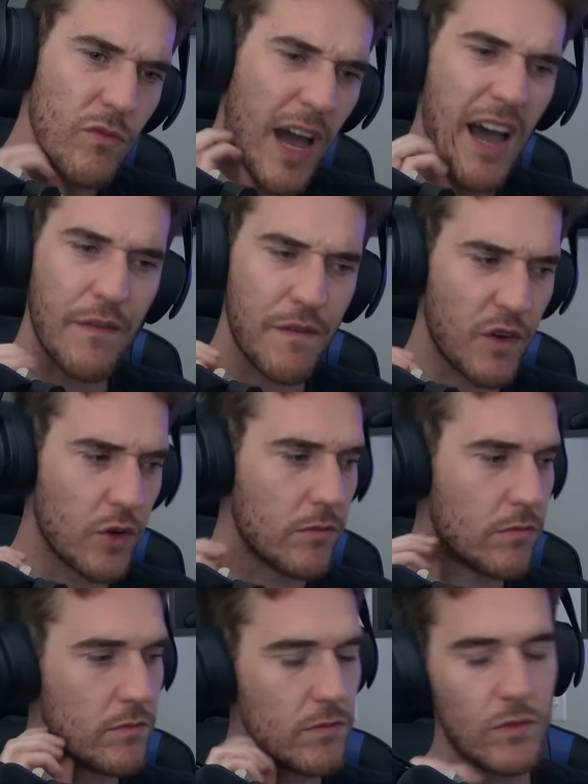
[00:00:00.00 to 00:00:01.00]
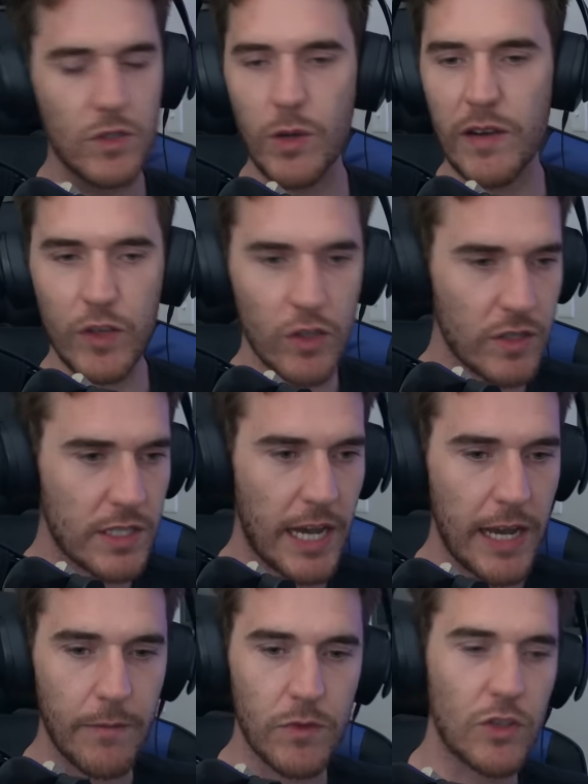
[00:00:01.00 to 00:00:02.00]
have fun, to have a good
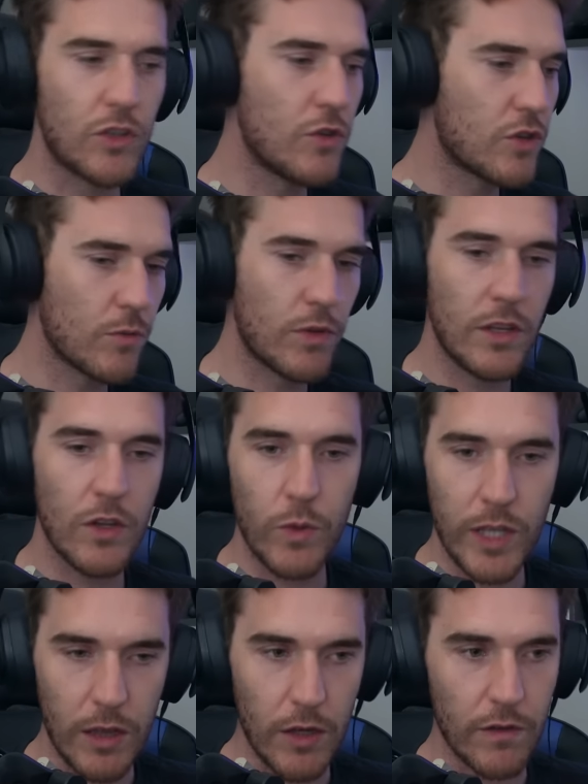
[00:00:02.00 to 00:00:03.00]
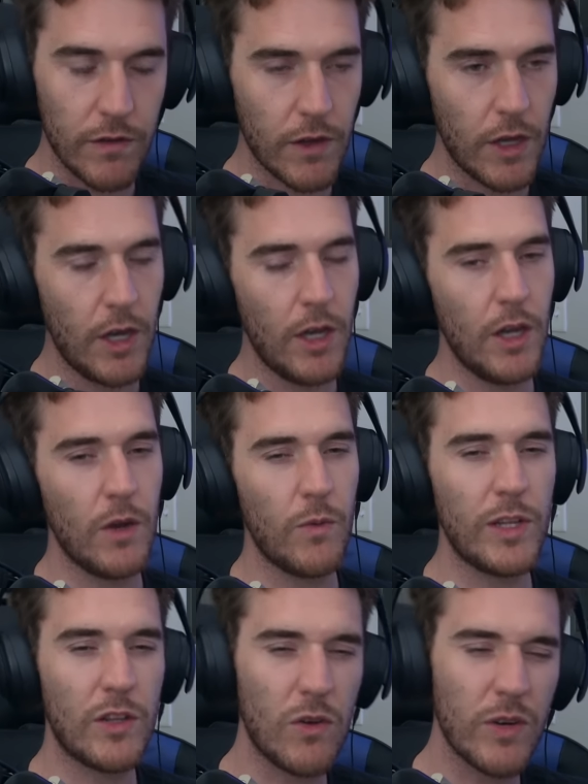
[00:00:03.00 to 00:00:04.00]
time, to do something that we love
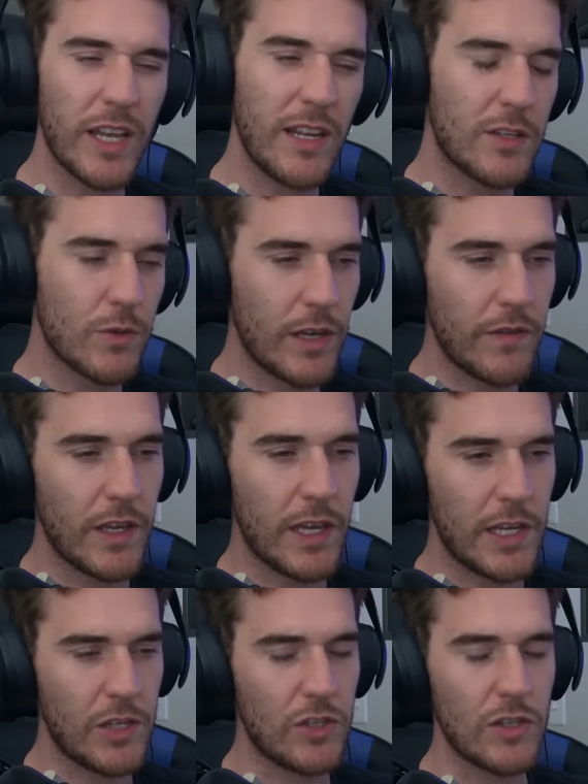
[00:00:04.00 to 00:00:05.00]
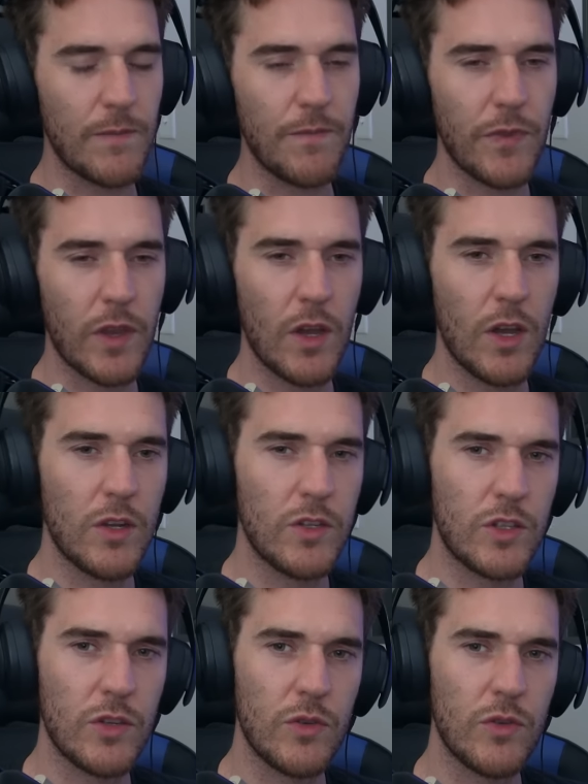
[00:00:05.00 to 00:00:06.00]
we don't get into aviation
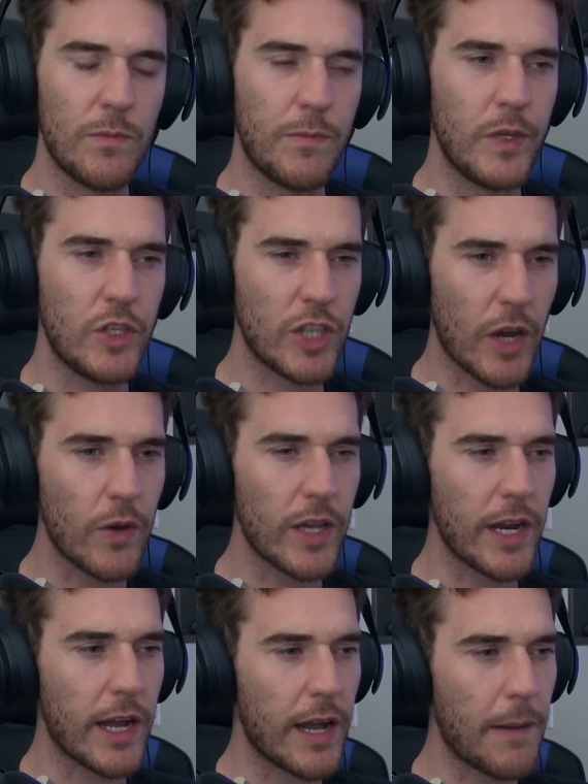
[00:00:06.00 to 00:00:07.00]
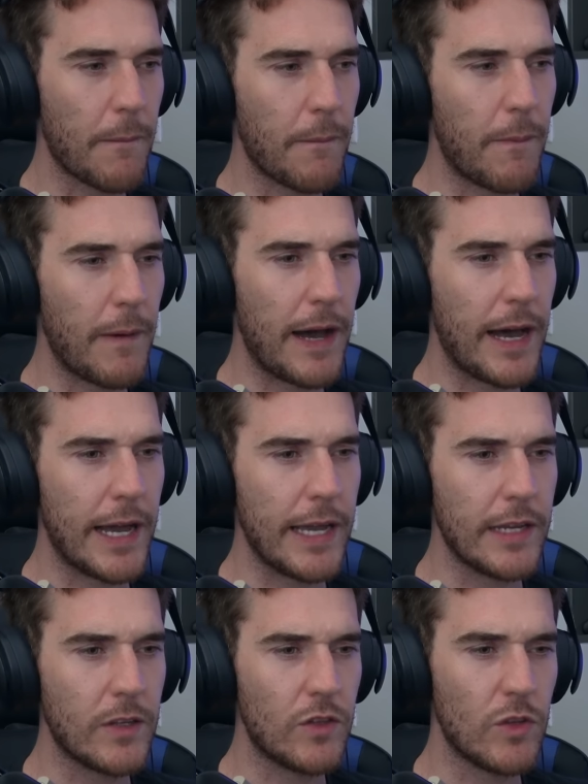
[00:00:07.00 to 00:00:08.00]
to be shouted at
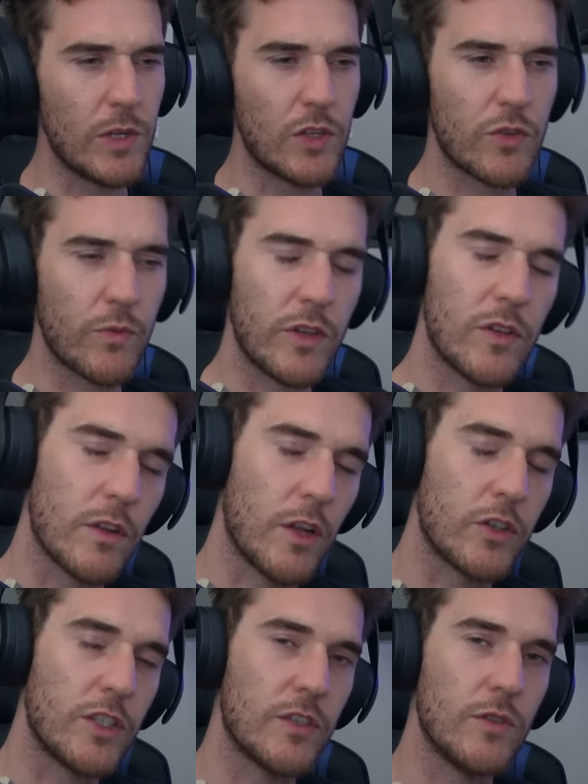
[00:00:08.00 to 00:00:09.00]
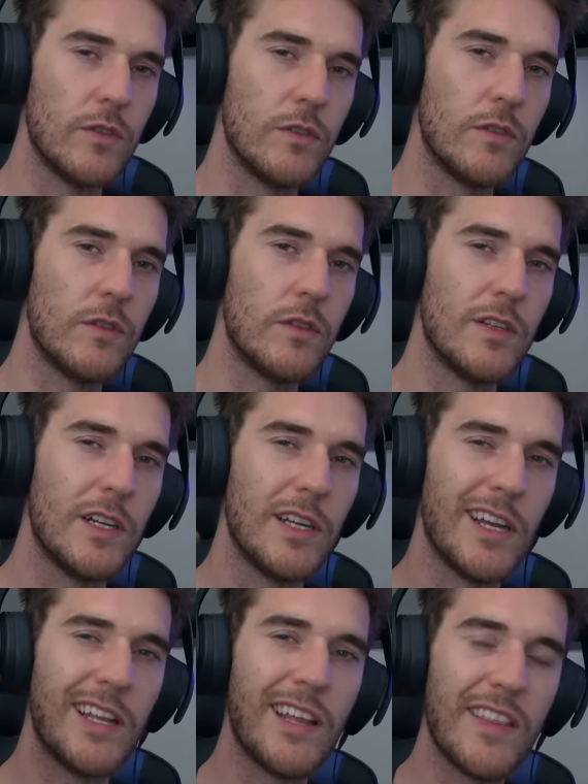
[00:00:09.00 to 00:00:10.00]
by doing something that's logical. Uh,
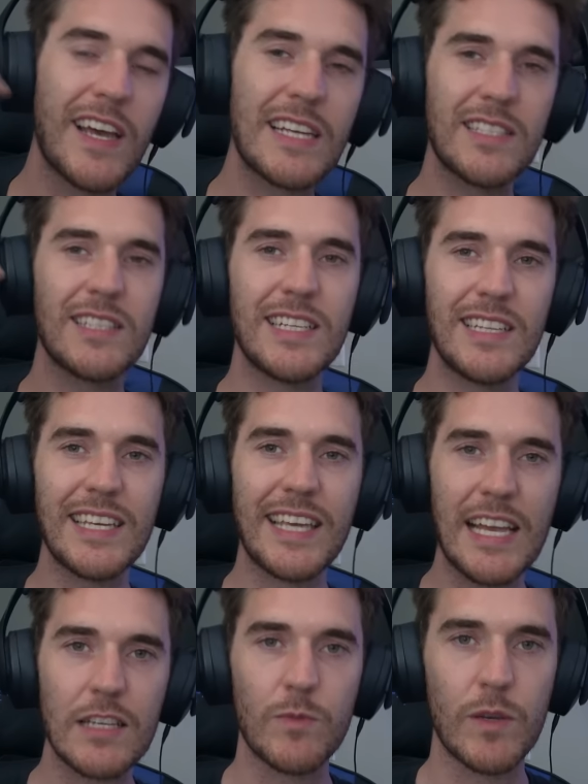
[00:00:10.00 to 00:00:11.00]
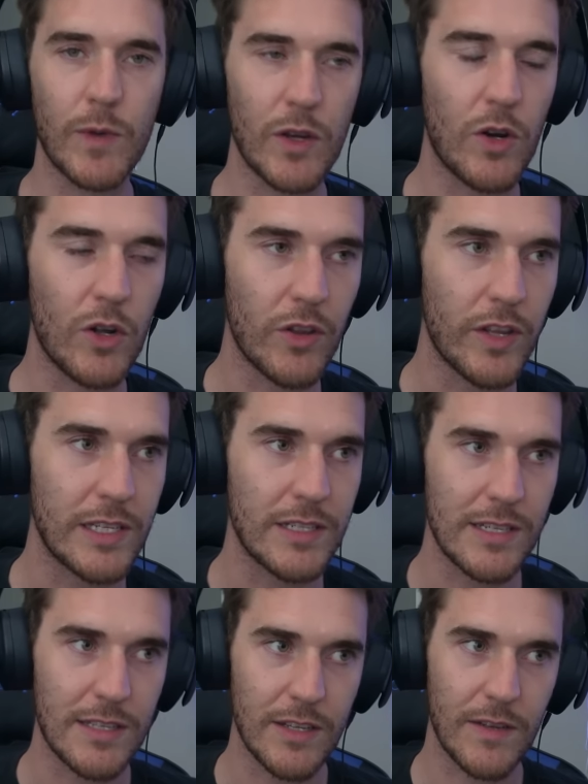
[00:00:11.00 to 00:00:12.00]
and that's the thing that gets me about all of this
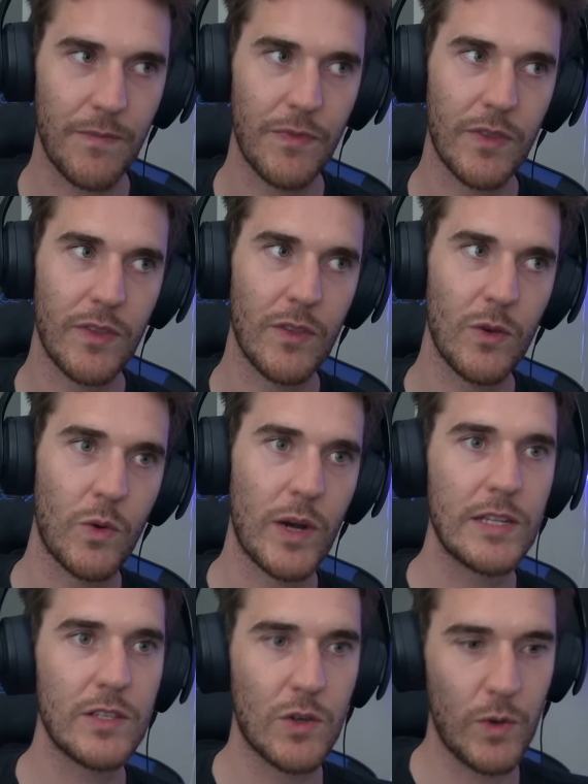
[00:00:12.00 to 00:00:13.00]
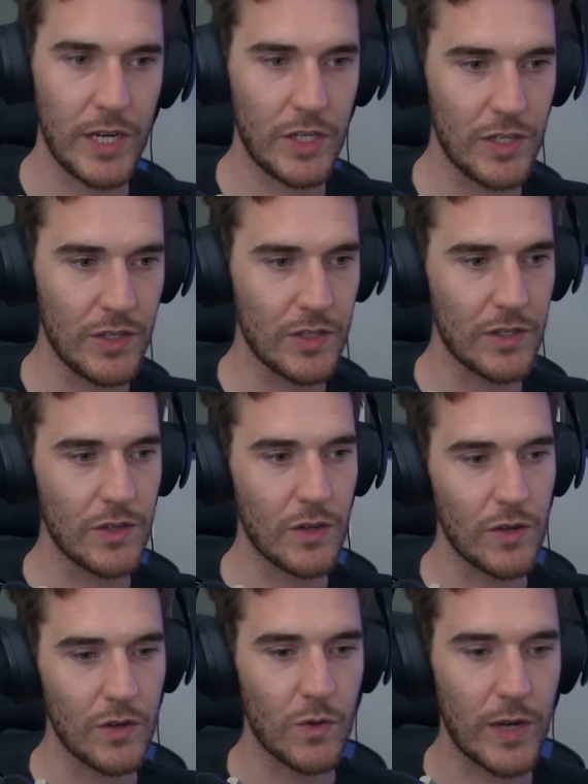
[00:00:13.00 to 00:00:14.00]
is that Juan's questions and,
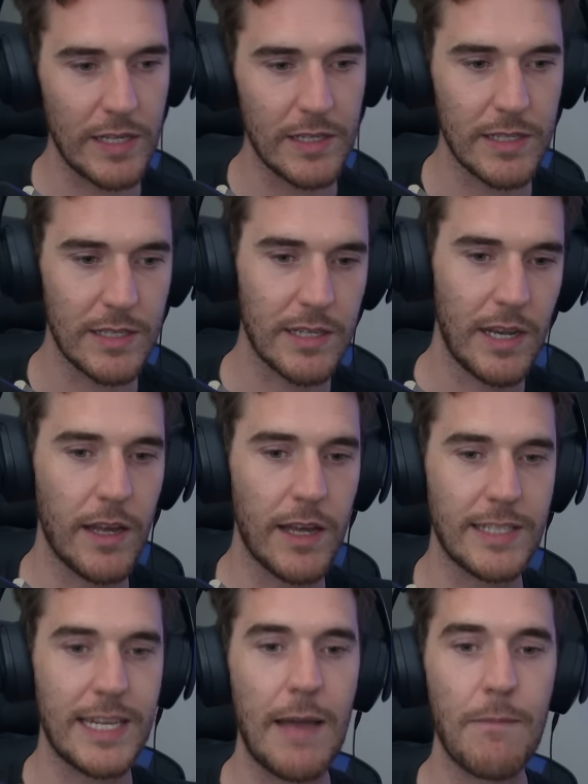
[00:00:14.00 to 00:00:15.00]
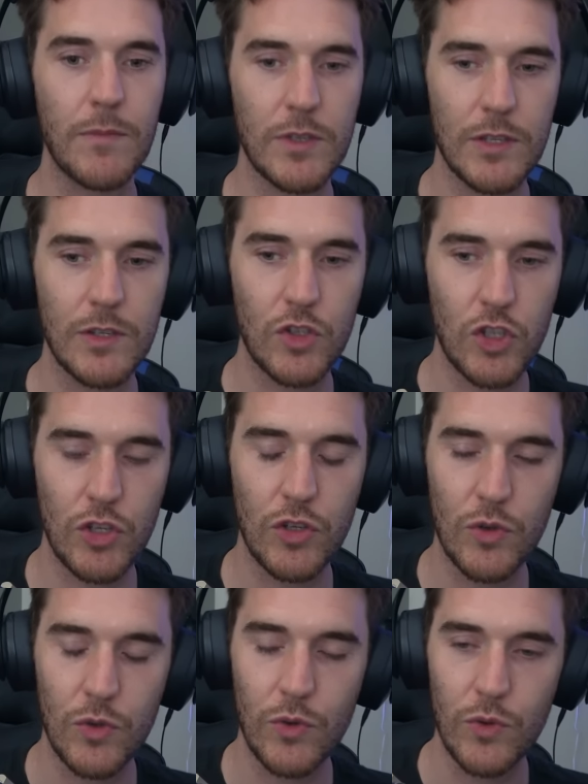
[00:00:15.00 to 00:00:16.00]
and Juan's attempt
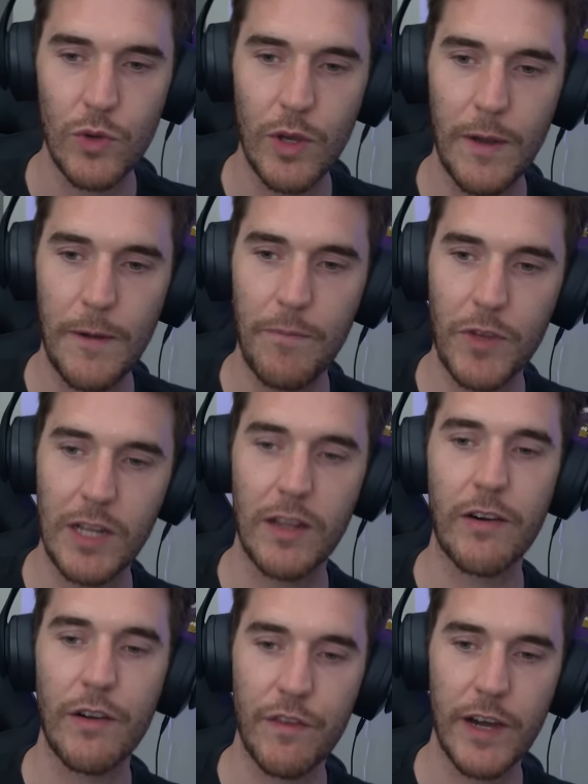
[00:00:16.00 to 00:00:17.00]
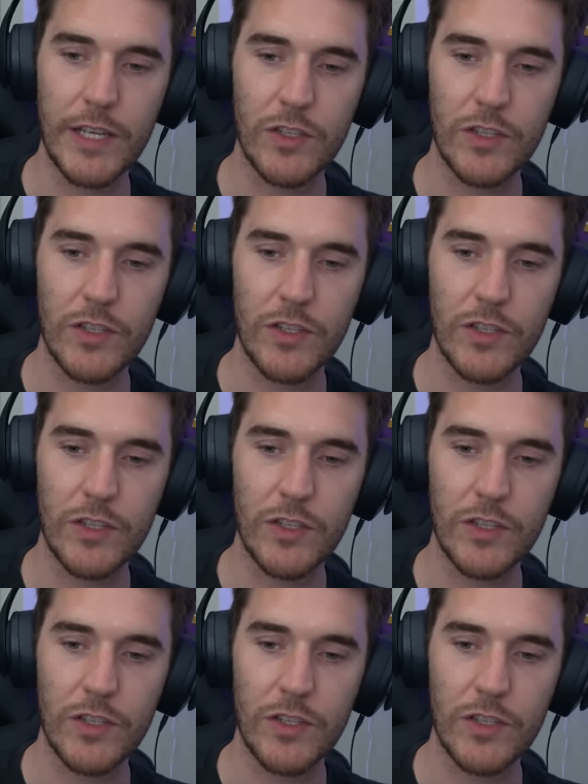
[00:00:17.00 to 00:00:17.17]
to clarify